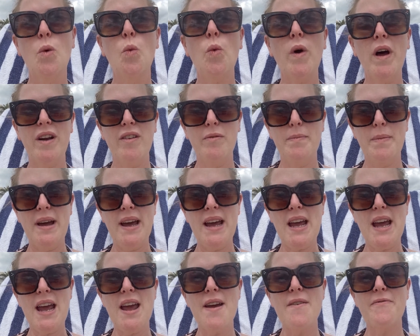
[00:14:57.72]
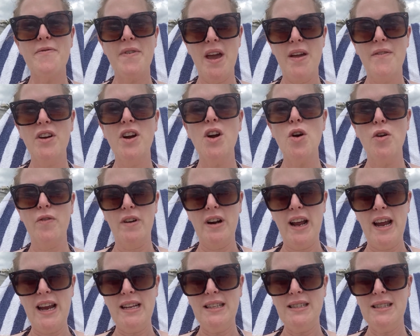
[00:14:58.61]
one of my favorite
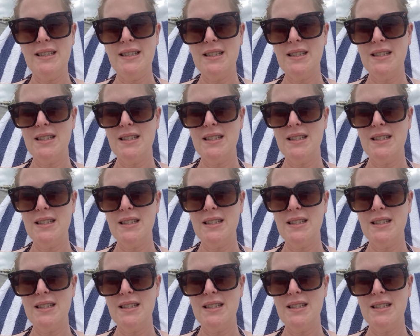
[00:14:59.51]
overnights.